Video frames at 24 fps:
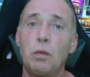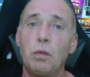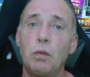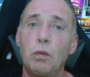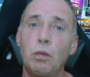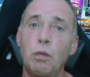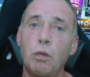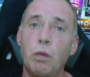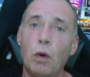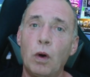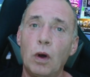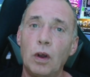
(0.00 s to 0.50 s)

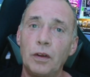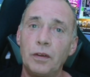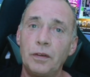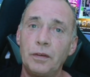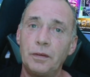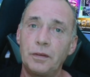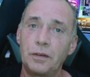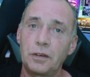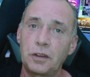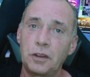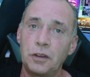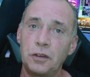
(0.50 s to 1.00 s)

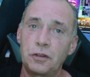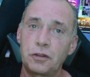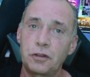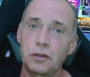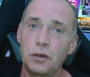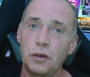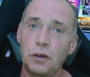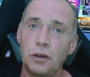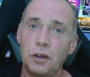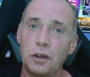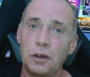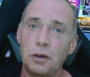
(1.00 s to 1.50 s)
One
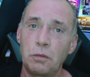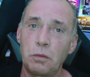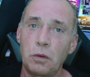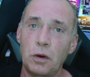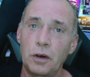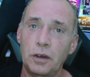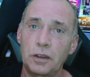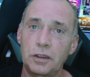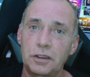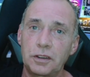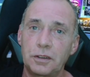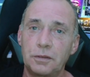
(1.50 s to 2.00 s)
controller
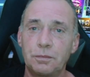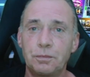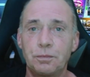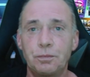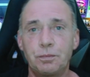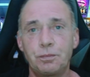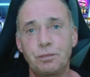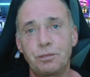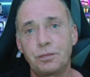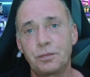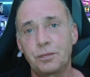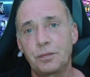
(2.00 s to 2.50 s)
worked
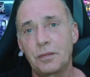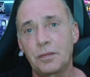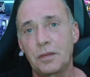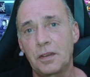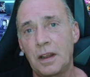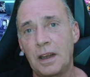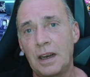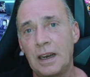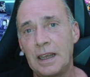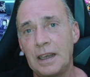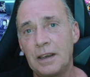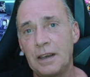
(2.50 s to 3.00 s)

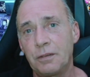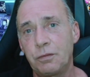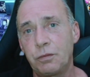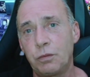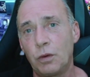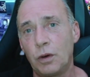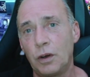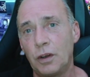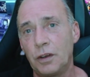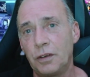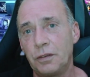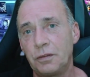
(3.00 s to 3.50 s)
the left
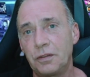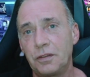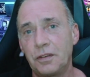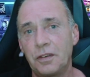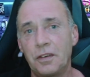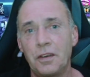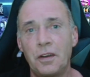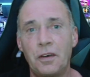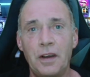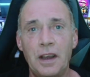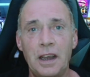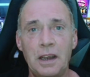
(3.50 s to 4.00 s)
one,
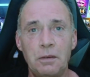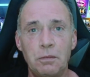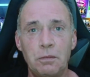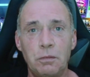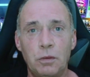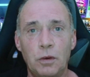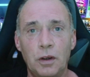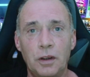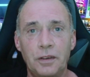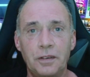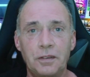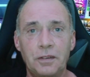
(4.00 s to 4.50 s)
the right
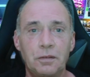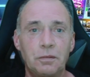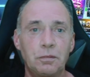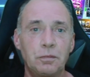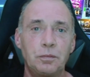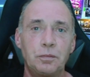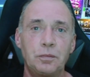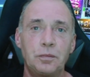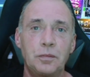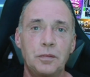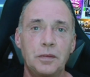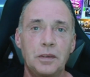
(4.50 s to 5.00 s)
one,
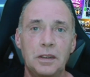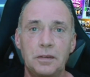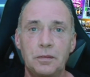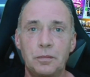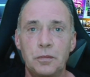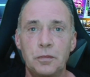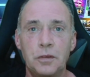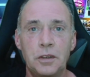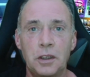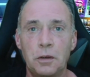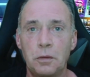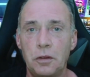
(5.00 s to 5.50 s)

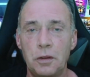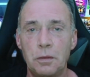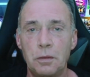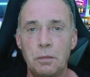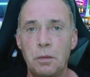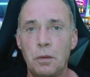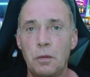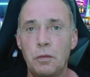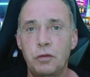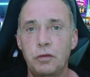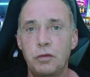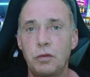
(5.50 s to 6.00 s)
they, they
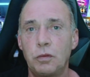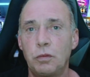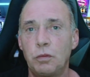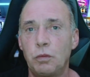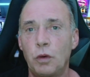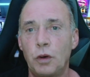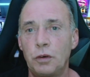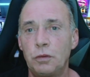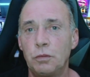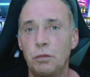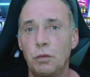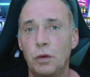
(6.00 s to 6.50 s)
both
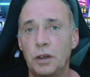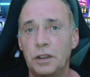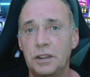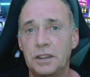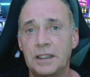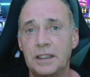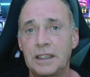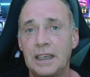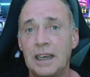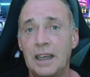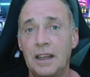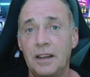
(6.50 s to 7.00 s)
wouldn't work
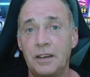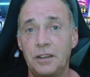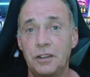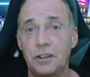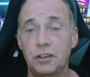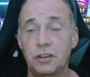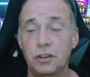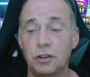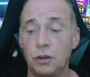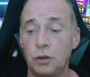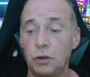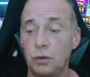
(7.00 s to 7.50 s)
together.
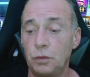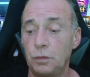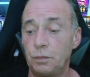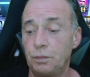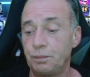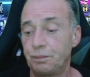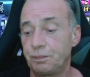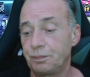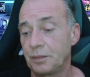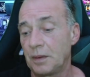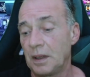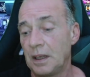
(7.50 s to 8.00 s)
So,
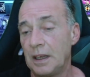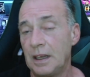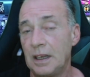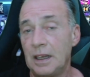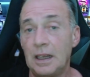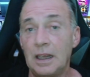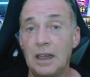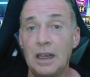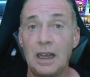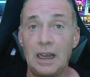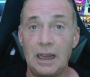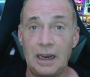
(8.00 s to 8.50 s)

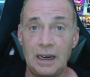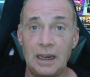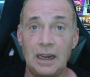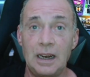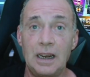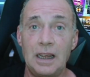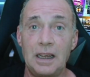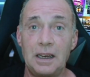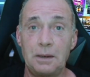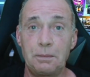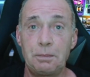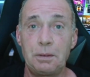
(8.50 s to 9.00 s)
and a
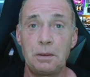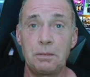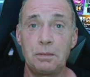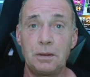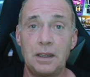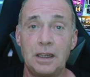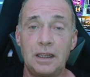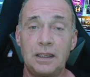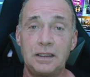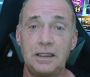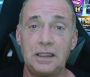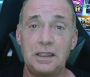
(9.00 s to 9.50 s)
lot of people
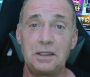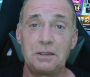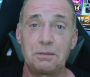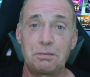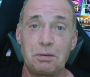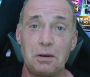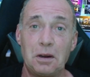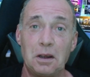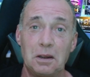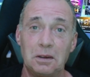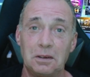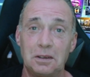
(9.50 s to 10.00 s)
had these
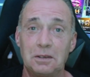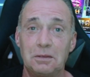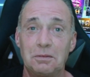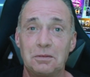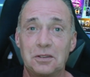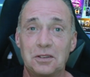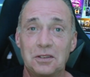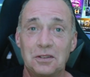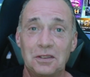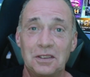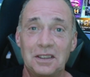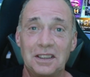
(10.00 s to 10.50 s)
problems,
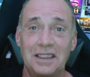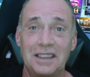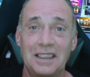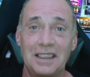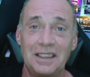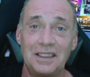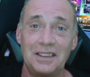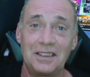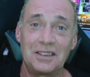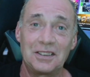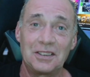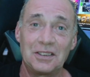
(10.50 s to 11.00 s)
so they
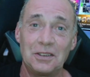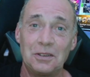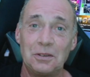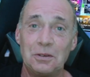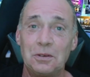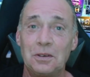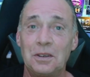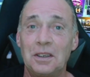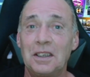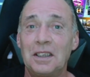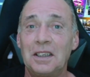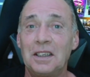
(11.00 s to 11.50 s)
did. So,
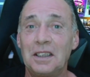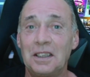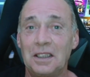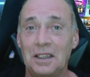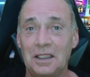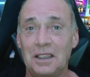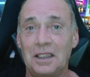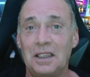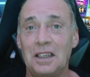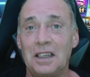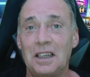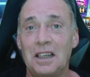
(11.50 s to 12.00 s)

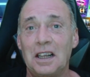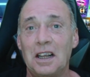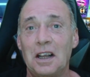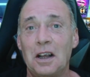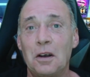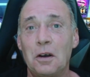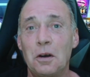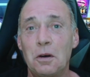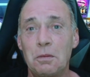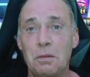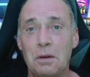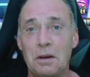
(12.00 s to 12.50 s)
I
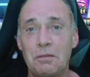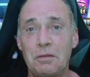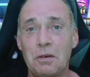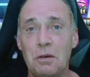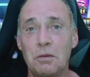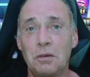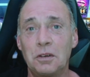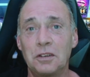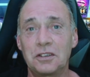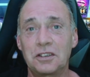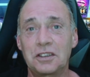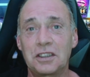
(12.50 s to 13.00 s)
hope
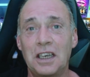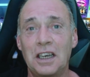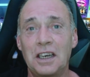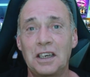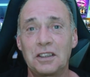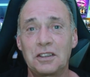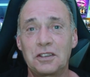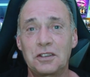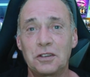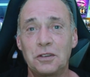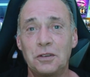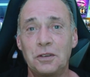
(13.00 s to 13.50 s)
everyone's got it
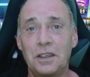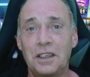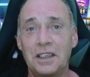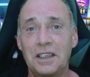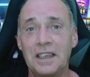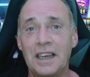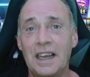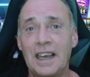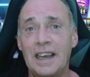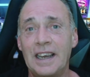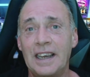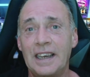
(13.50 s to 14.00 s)
sorted
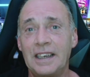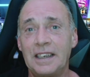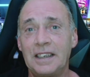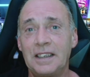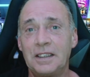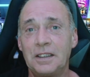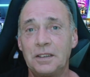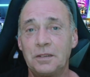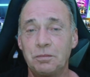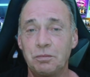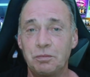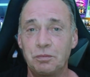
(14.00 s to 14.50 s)
now.
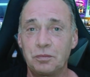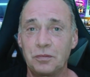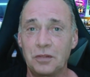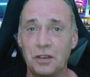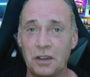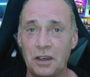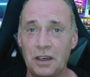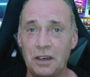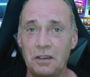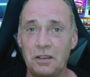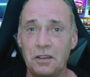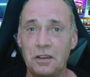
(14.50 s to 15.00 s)

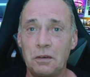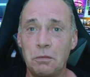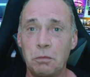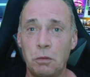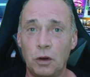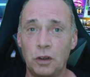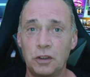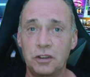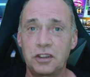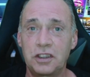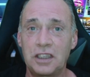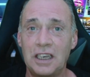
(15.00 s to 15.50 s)
There, there
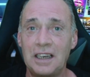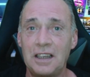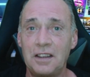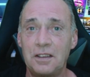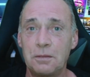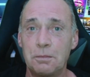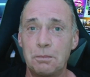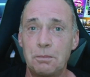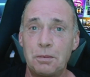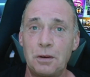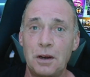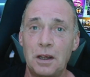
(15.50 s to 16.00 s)
was
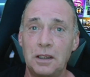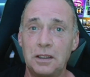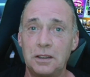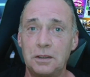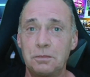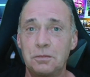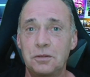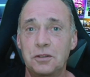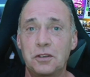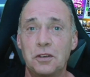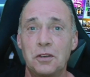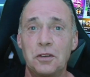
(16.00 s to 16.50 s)
teething
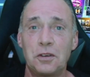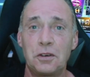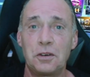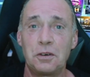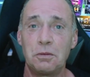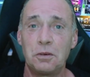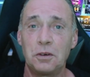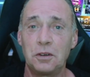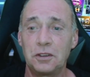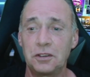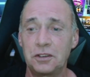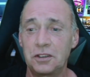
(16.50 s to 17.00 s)
problems, so there
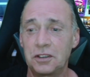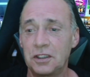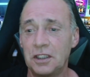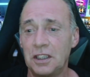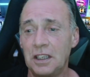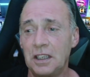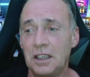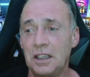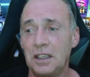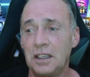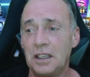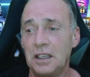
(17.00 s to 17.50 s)
was.
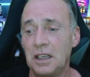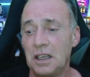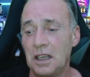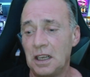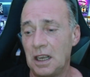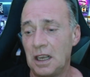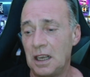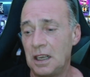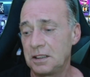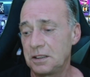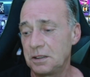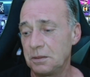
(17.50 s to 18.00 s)

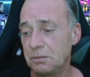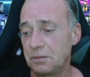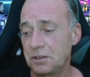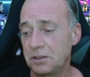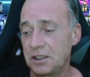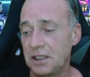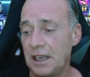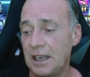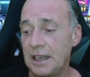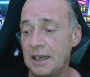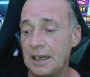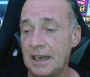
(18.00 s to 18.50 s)
As I'm
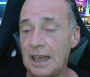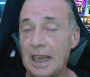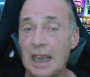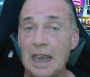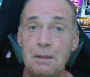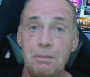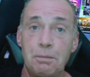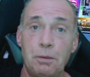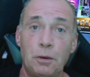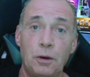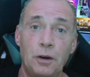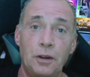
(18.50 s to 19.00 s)
saying, I
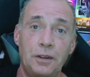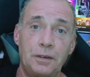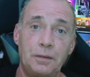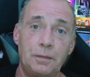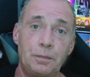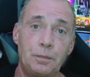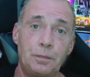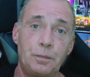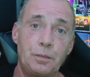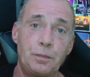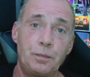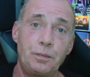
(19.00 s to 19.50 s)
bought,
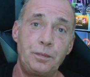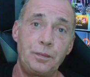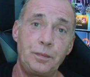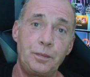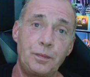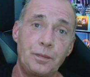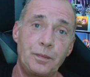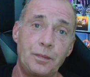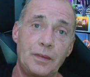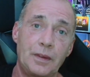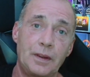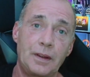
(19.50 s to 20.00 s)

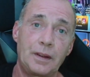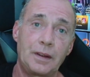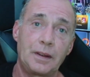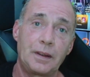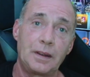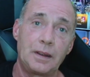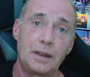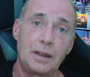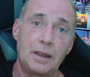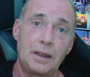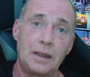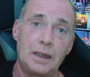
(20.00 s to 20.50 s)

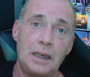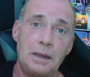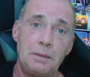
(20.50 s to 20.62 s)
I